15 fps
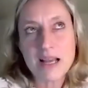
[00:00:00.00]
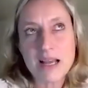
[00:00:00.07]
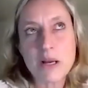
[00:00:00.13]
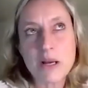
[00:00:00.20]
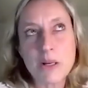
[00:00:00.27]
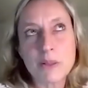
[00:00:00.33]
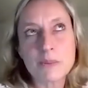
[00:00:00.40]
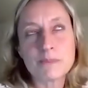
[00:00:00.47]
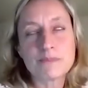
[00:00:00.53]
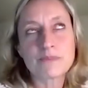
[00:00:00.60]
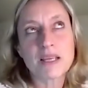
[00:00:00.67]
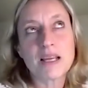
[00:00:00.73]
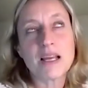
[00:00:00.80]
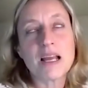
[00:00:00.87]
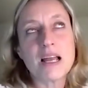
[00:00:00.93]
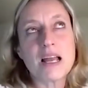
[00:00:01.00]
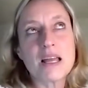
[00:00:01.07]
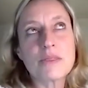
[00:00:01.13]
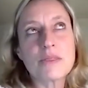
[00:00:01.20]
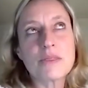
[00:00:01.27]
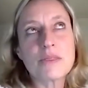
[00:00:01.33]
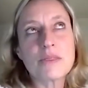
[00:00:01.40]
Um,
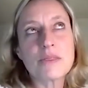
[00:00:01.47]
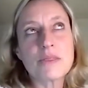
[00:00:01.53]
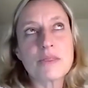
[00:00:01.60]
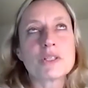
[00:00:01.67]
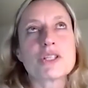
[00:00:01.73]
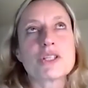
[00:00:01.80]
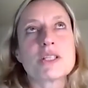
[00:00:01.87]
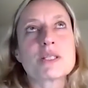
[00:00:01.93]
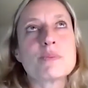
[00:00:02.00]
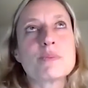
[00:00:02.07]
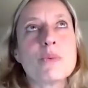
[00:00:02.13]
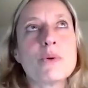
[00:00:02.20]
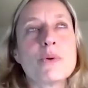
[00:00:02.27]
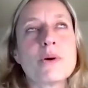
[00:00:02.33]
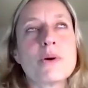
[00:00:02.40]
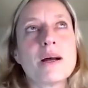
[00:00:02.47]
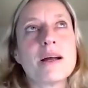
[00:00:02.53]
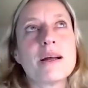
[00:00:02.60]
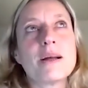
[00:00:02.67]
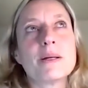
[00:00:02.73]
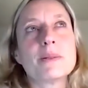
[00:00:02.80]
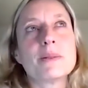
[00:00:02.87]
and the one which is more
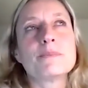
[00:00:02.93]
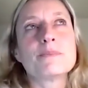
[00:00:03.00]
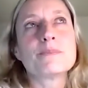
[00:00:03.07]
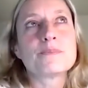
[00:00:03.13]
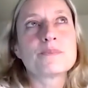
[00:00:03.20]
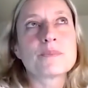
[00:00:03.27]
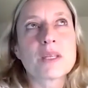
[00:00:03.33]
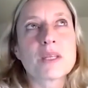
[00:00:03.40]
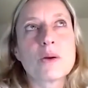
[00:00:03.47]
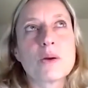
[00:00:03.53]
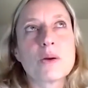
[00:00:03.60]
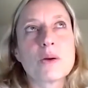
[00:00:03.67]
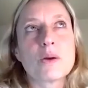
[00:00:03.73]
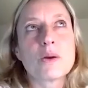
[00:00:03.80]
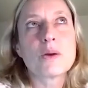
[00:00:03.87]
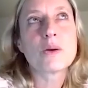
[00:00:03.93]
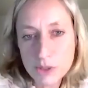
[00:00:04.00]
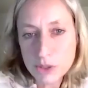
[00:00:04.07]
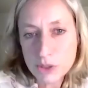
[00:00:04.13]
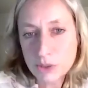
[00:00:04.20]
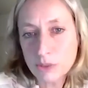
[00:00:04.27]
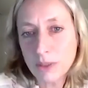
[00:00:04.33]
um,
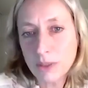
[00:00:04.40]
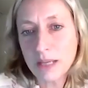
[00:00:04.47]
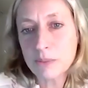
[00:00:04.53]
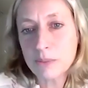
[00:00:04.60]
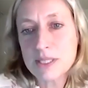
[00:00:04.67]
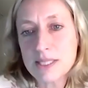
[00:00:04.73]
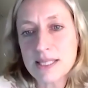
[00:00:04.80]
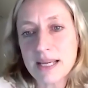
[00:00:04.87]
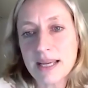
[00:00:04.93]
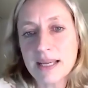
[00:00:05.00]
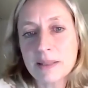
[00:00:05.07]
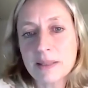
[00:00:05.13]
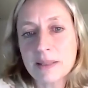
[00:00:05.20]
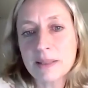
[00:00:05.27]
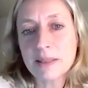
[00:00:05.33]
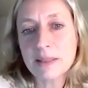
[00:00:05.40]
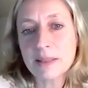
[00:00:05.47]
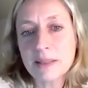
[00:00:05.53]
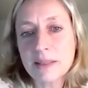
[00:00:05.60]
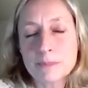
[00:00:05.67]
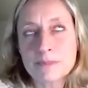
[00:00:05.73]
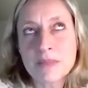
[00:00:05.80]
personal, I would say.
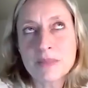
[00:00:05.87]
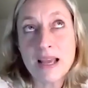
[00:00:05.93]
Um,